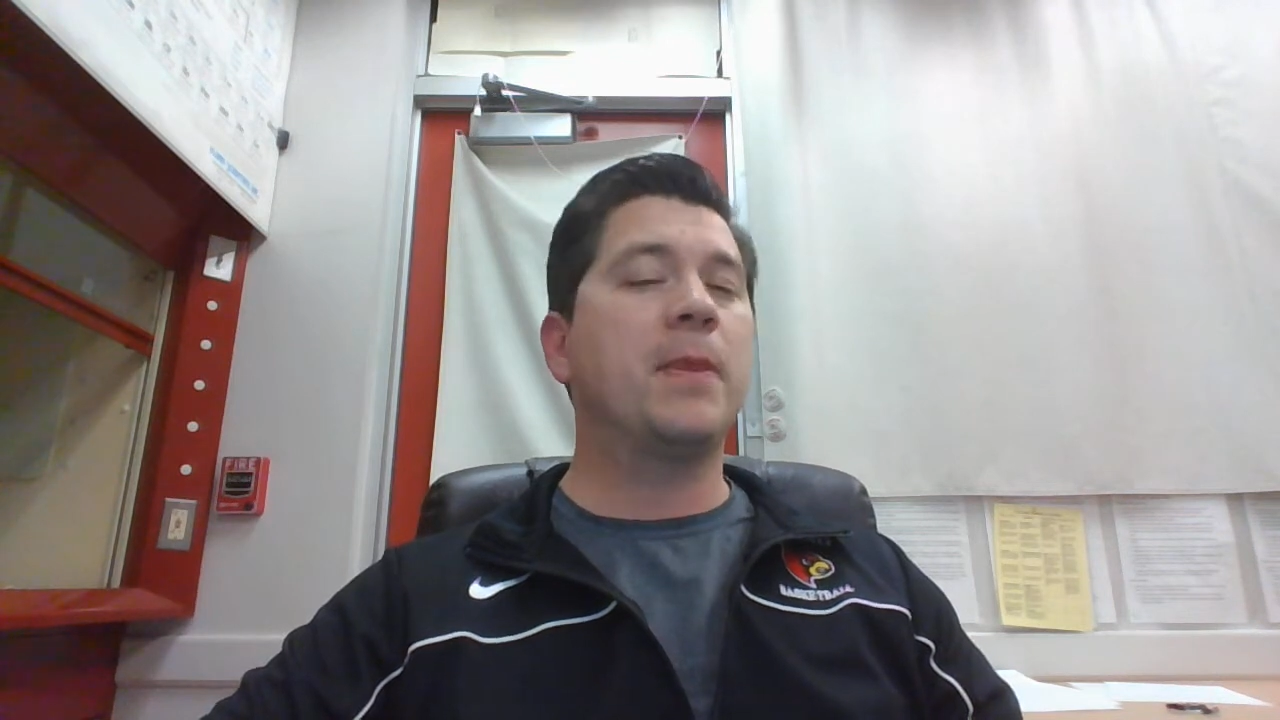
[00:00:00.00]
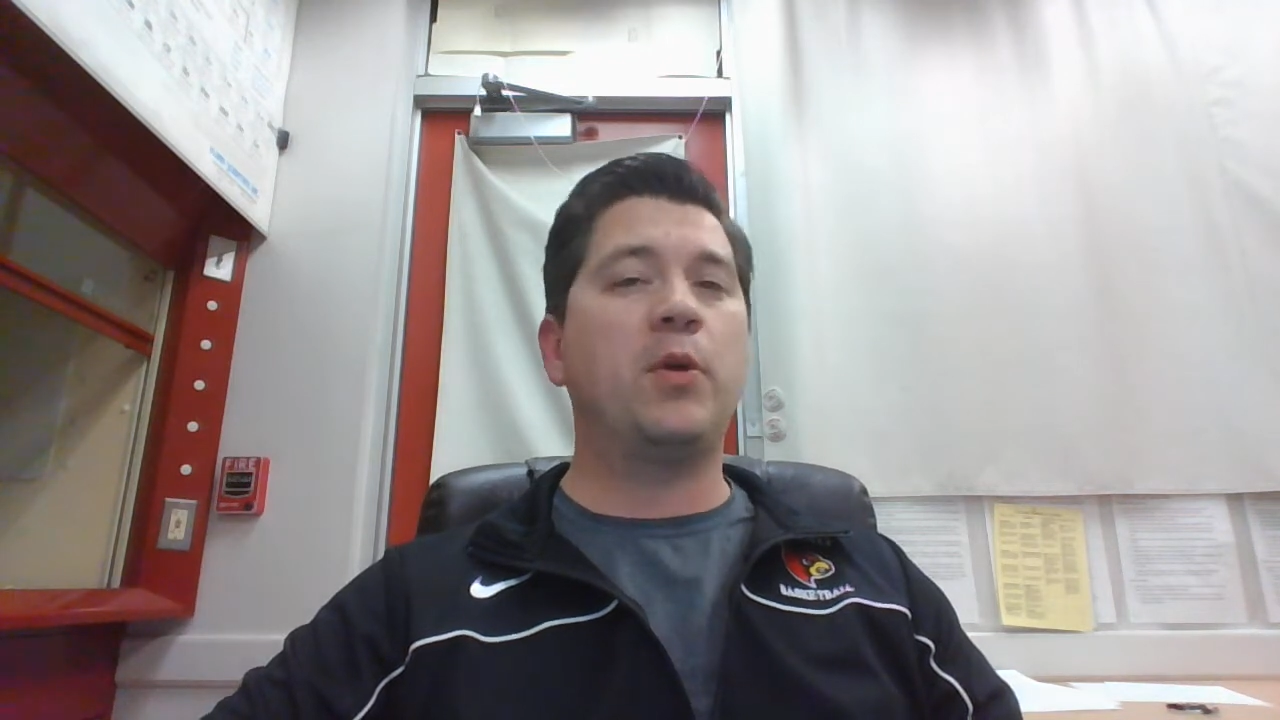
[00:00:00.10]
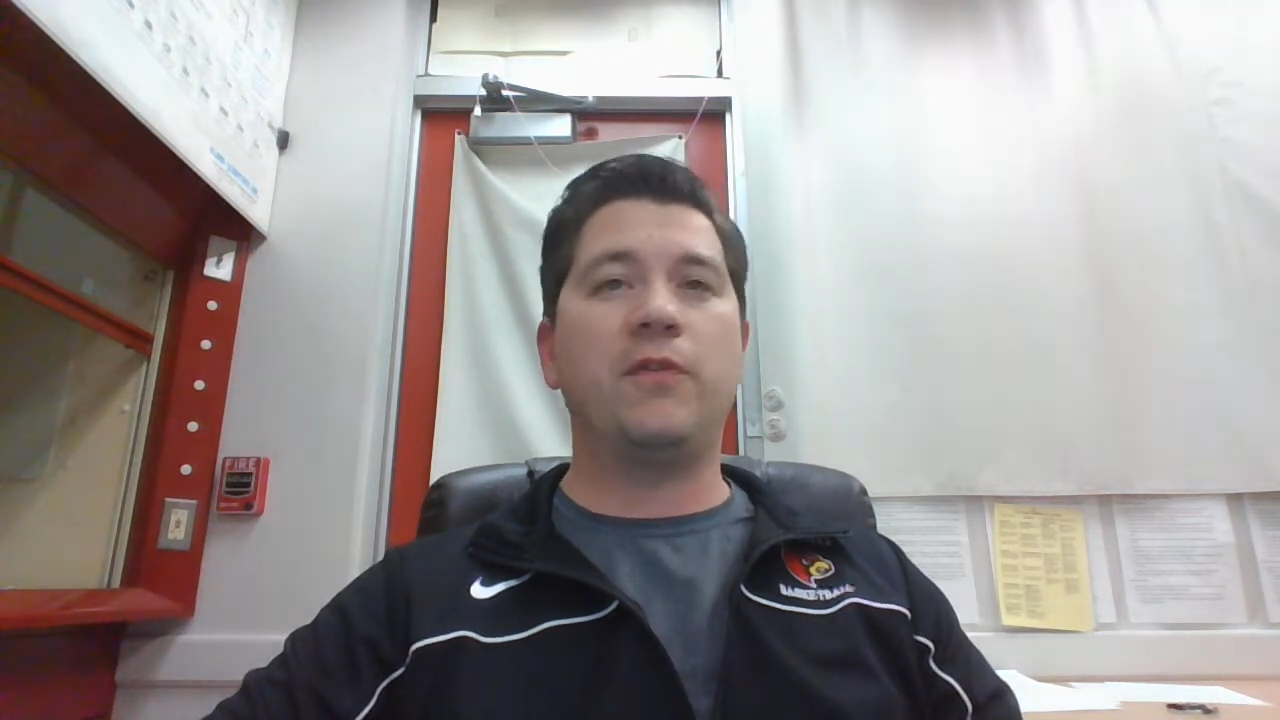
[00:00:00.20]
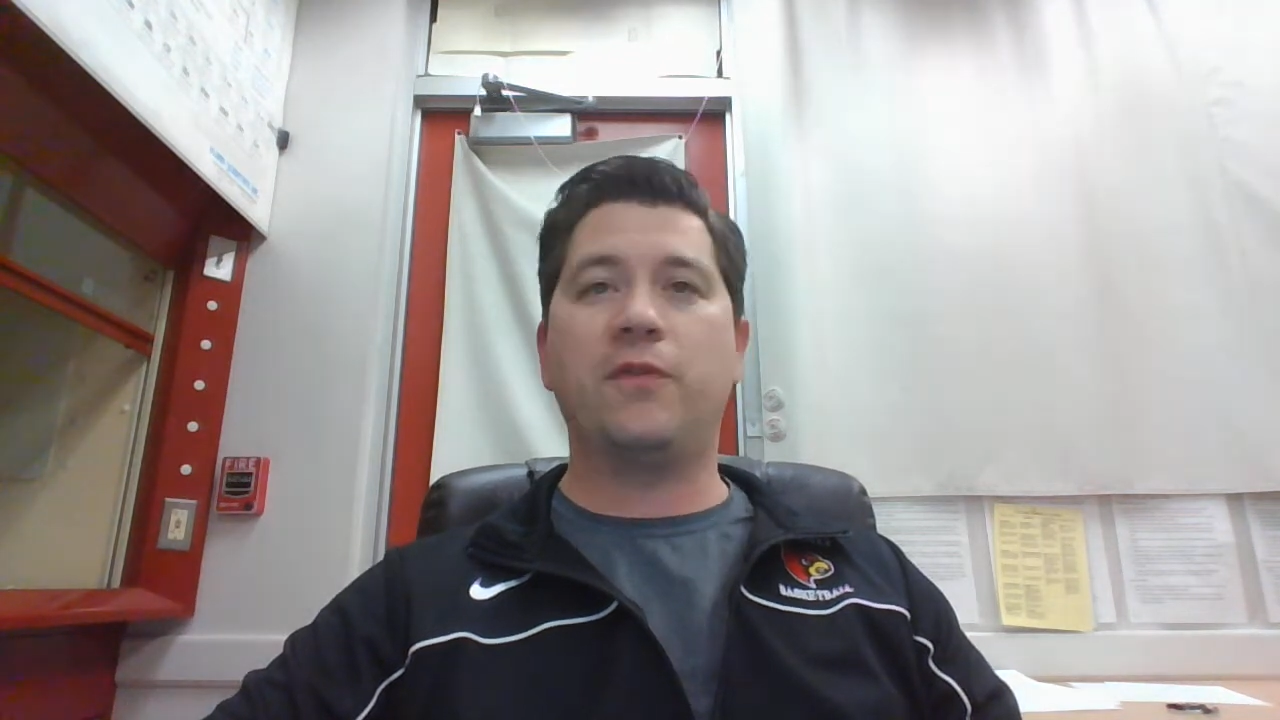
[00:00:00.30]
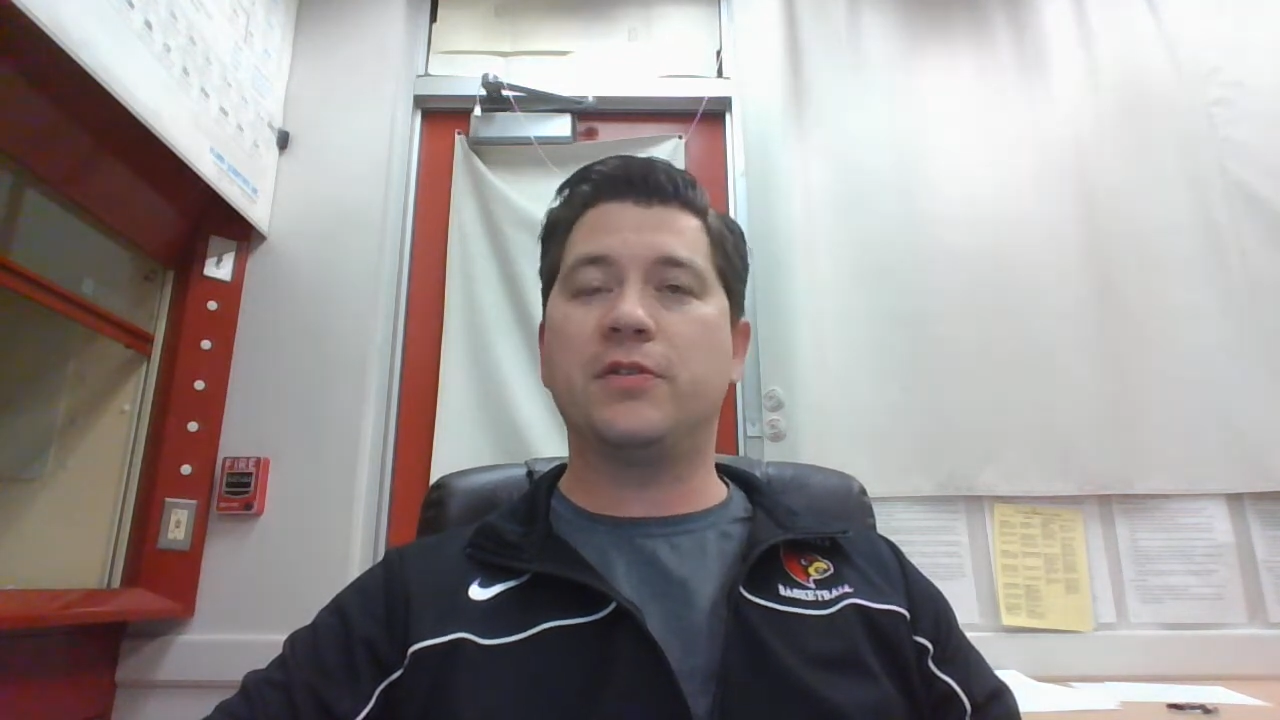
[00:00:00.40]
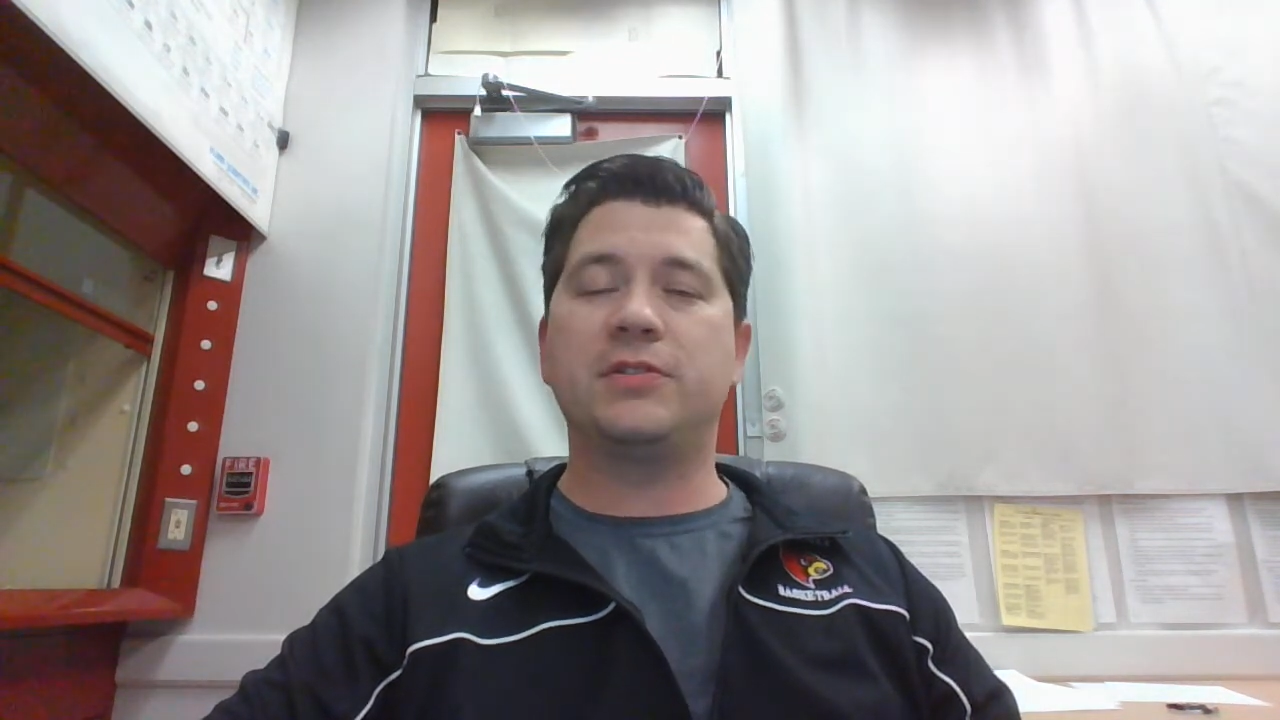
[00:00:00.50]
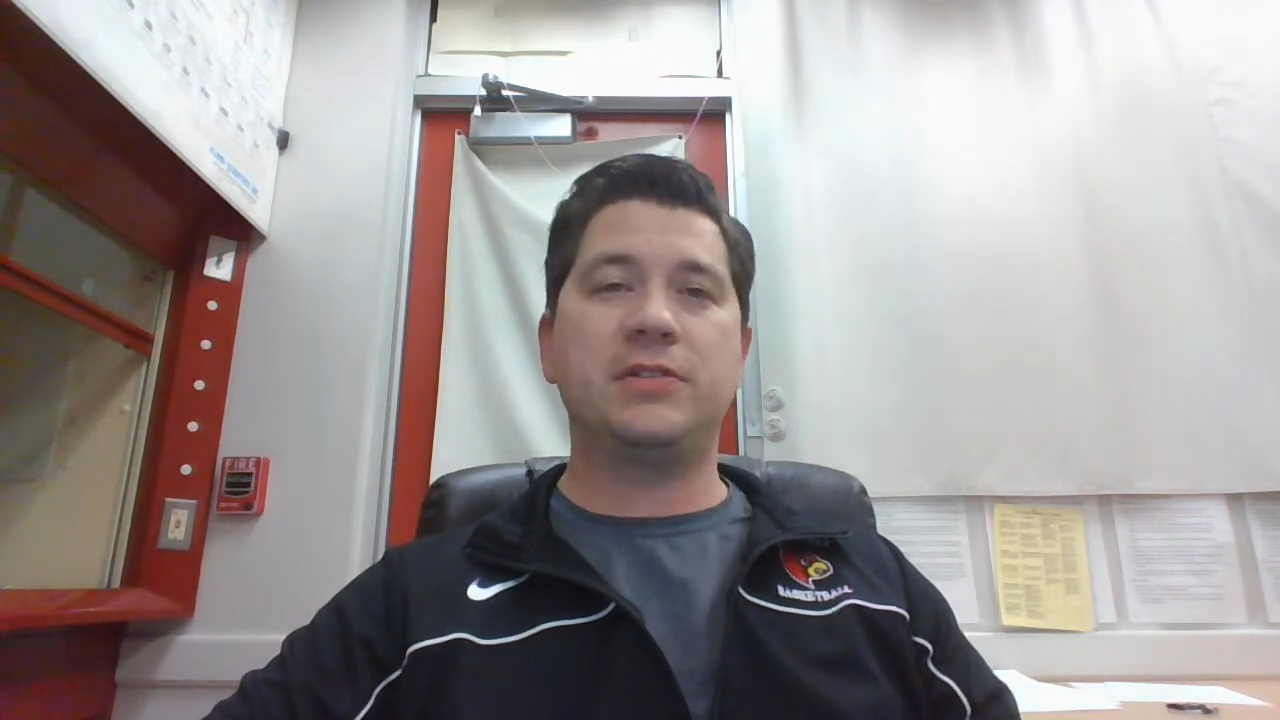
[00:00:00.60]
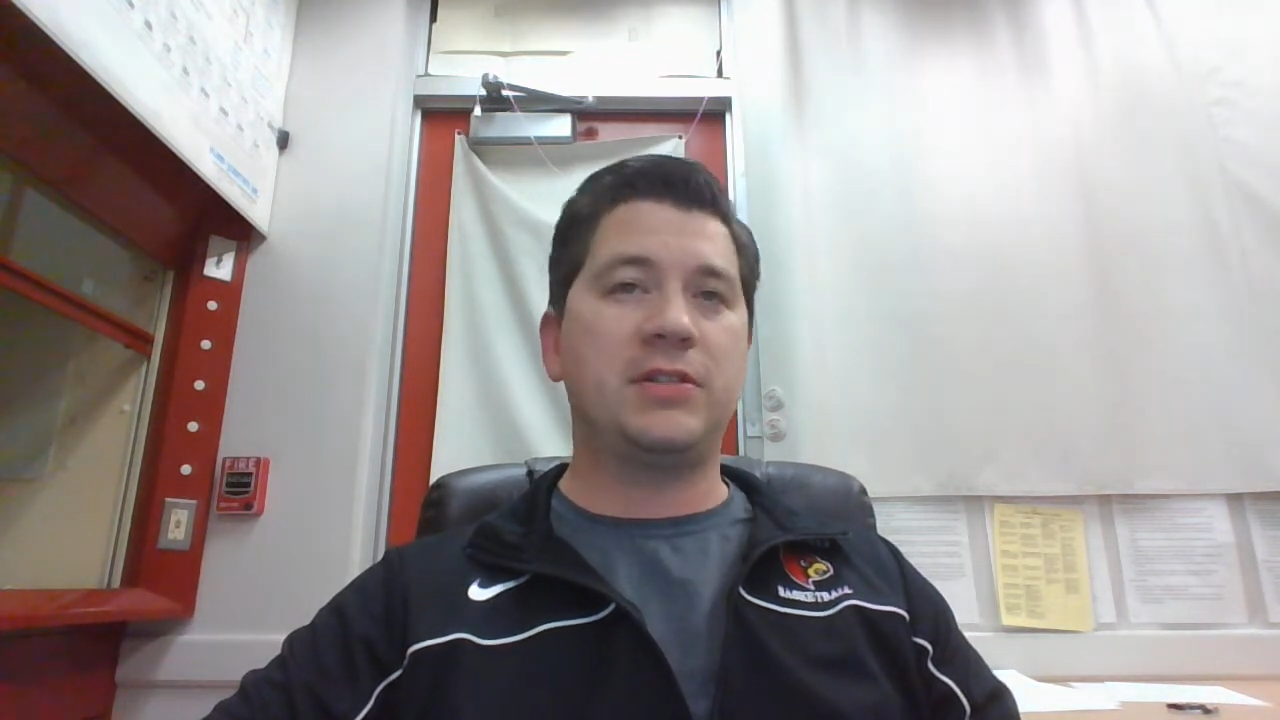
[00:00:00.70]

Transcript: winning first,